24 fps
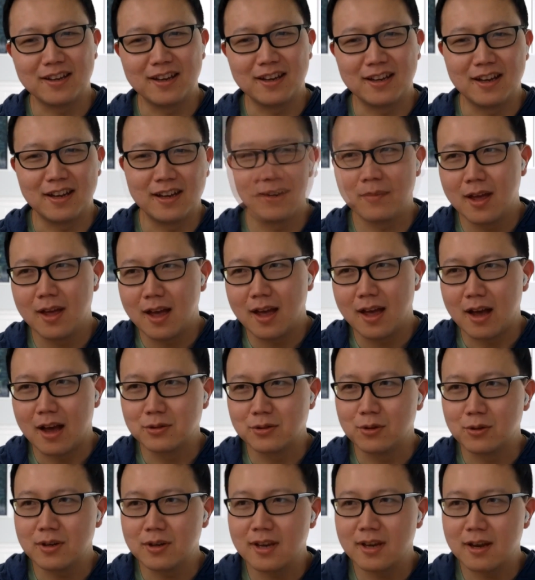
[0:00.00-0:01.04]
And I was
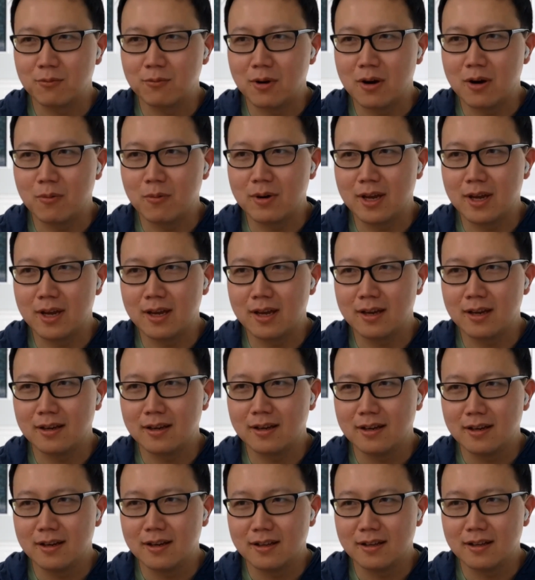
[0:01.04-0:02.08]
looking at Runway
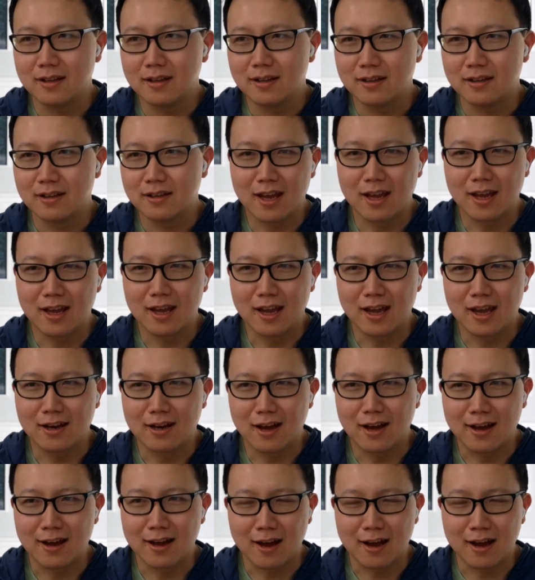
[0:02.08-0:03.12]
the other day, and
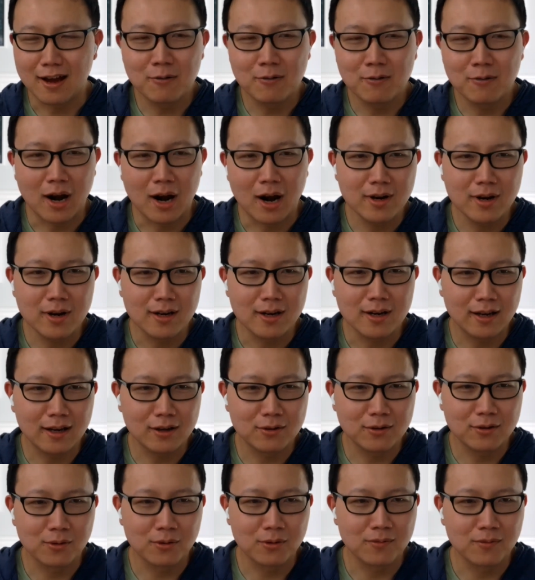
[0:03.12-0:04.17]
I really like
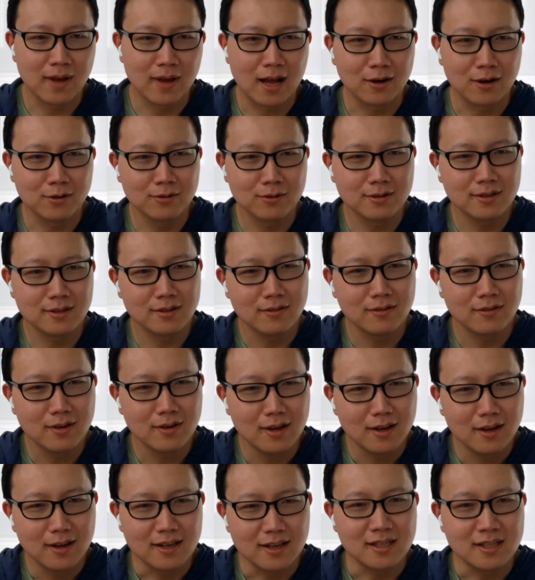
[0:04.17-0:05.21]
your values,
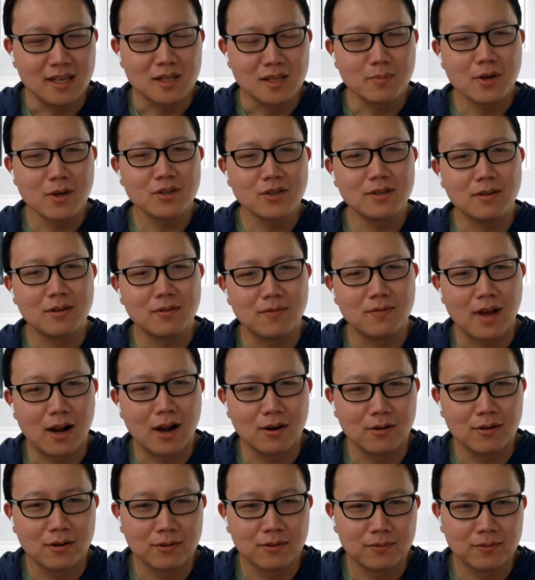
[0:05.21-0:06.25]
especially the value
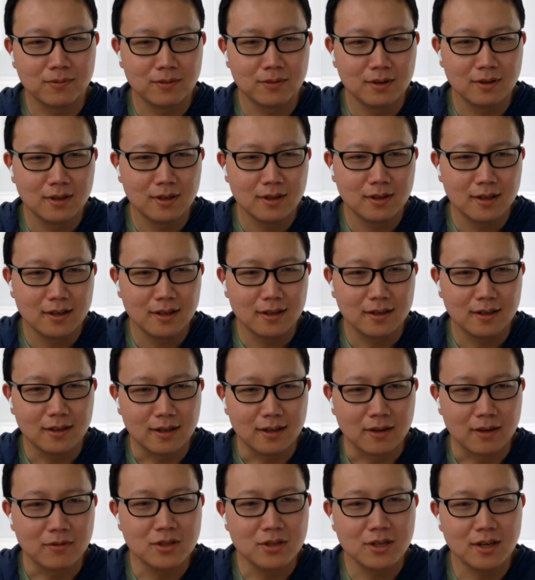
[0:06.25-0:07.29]
of
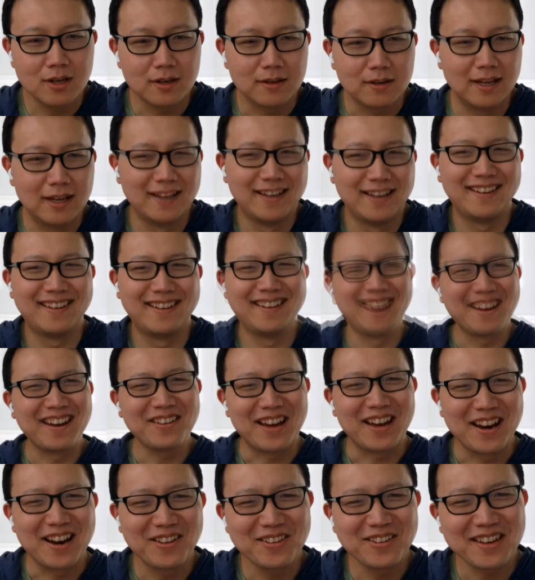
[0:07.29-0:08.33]
give a shit. I
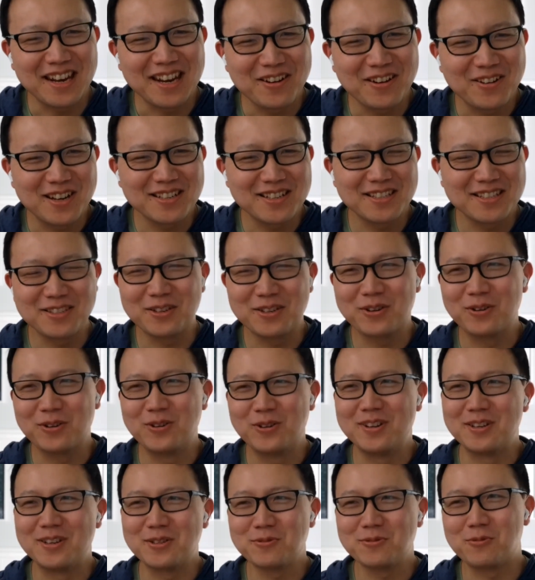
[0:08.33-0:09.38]
don't think anyone else has included a
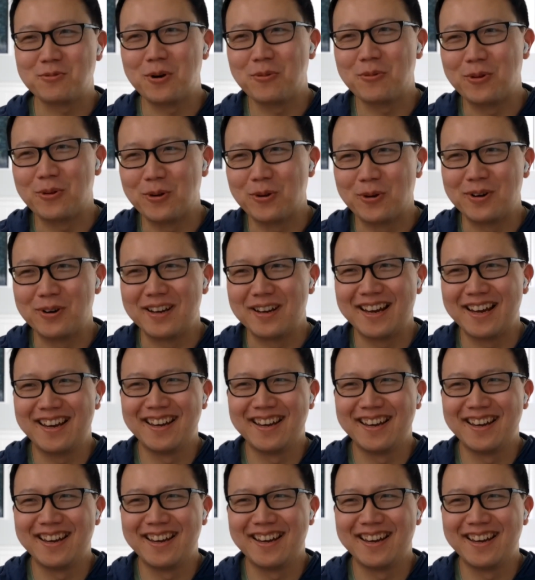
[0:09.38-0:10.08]
swear word or like